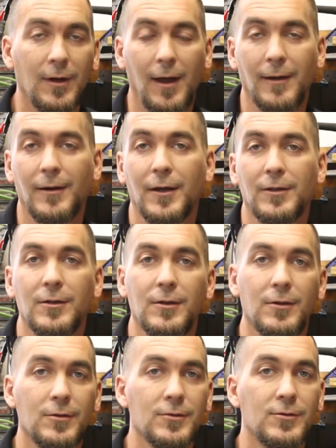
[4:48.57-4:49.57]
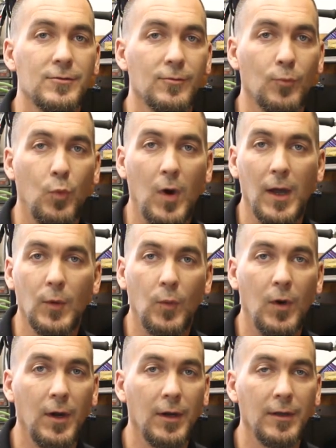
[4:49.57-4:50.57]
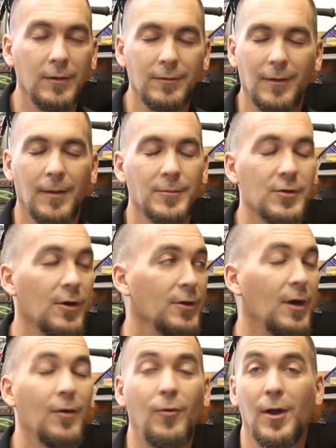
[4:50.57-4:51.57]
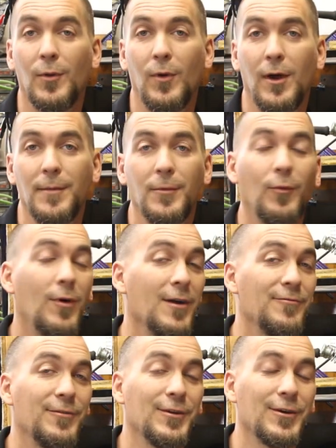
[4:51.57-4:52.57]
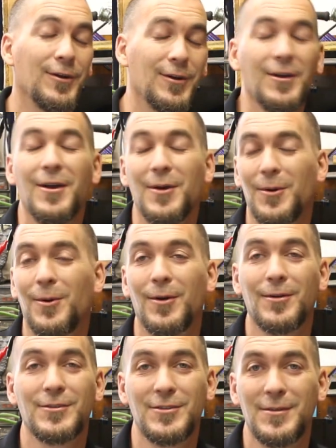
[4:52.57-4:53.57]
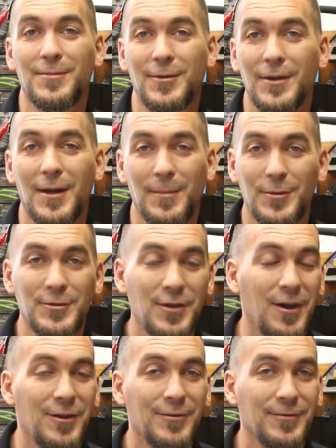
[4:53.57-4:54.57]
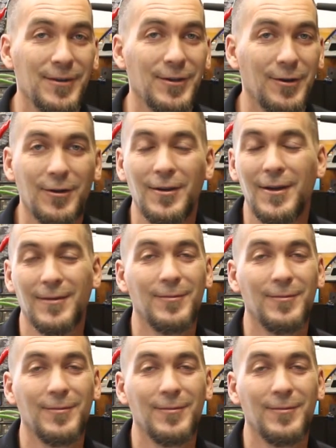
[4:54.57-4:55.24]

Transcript: I like to use white wine, I'm sorry, not white wine, but white vinegar or simply apple cider vinegar.